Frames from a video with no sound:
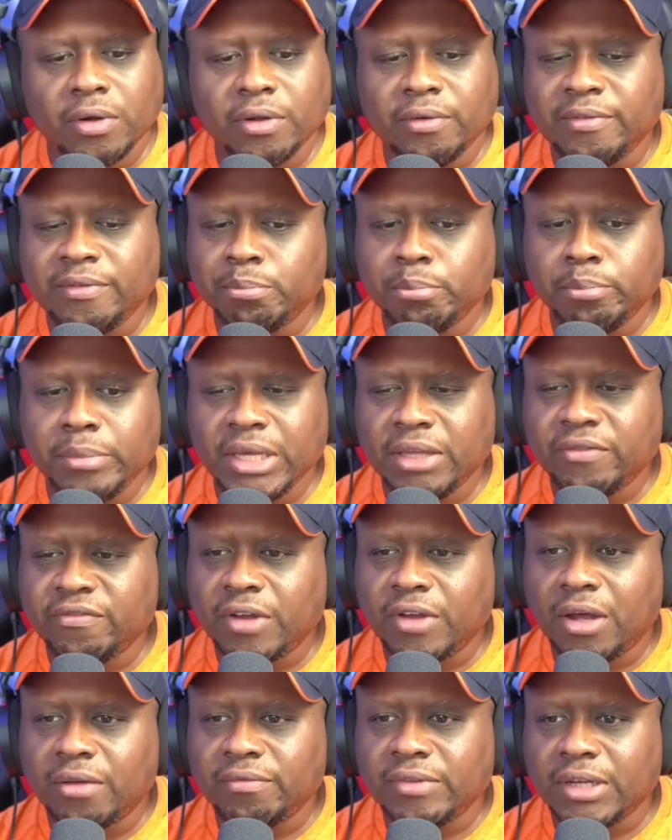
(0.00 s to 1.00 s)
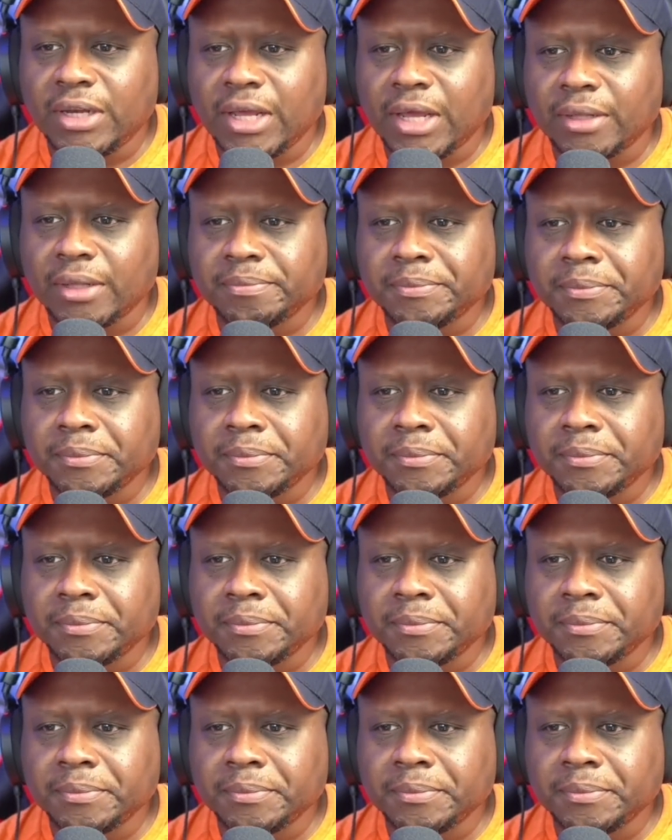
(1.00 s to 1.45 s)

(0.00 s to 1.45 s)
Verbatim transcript: to be involved in that